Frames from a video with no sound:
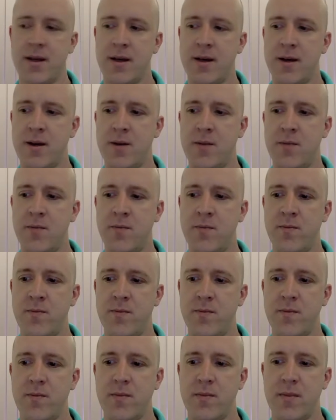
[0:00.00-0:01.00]
Um,
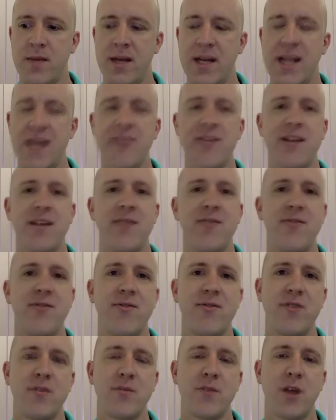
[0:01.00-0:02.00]
and even if
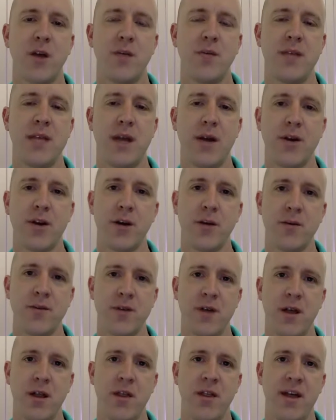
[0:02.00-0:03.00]
sometimes the outcomes
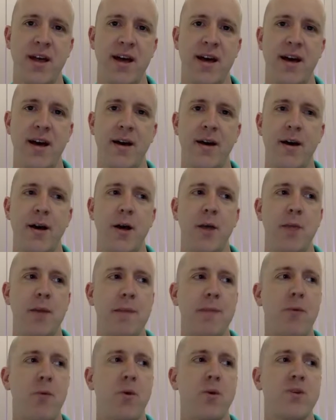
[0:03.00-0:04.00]
aren't there,
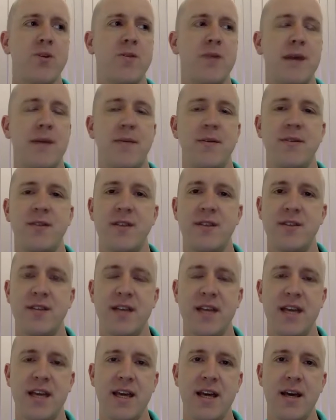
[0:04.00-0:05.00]
people want to be able to
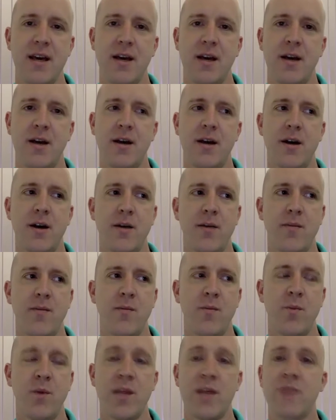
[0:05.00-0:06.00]
see um,
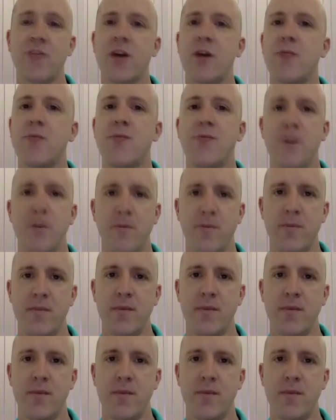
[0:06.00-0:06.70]
where they've come from.